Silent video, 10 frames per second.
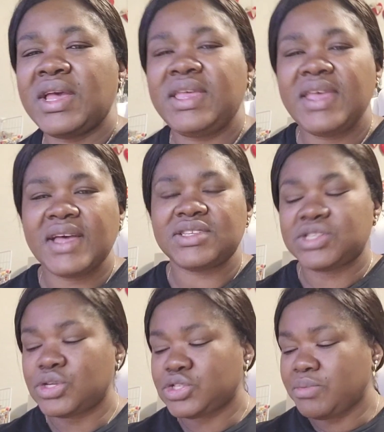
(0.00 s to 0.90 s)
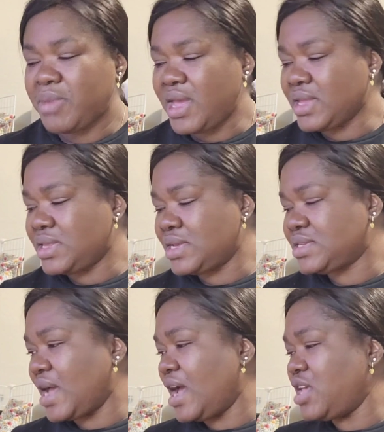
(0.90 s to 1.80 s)
Yes, so to make this,
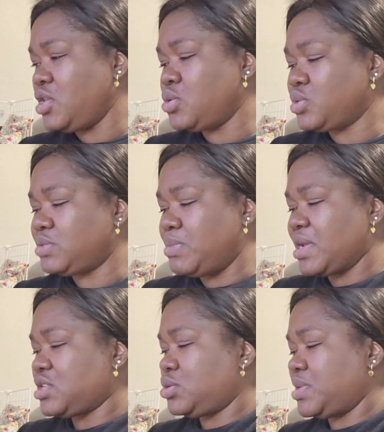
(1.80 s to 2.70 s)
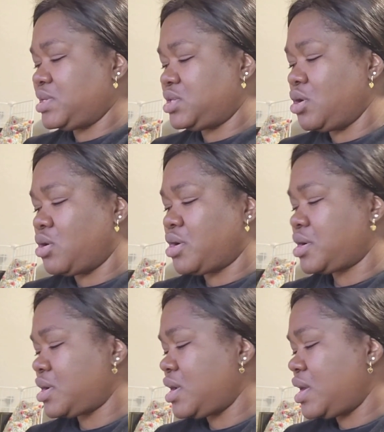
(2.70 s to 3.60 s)
I use Big Twist yarn.
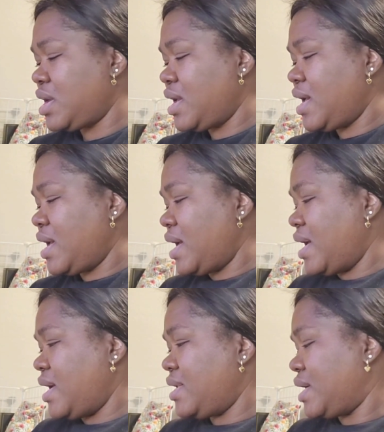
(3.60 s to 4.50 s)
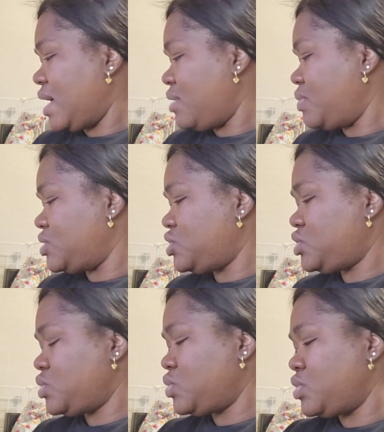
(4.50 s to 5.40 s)
And I will
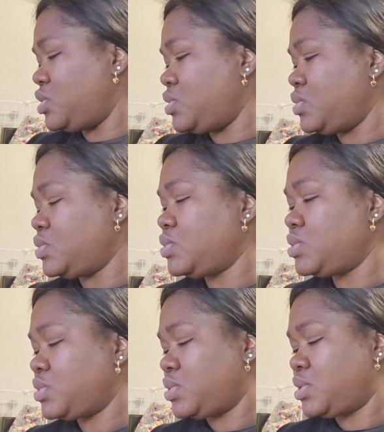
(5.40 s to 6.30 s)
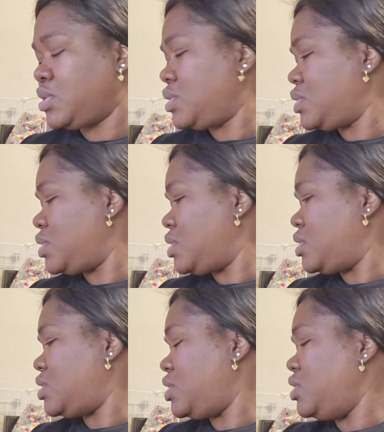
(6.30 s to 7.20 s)
show you
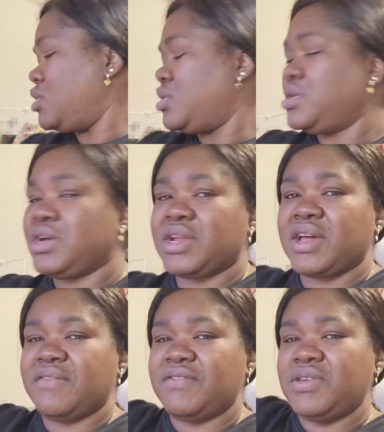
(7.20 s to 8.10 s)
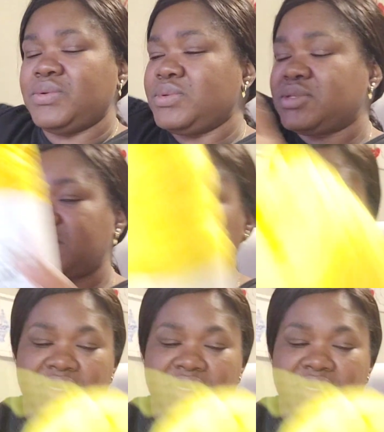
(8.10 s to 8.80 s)
the yarn that I've used.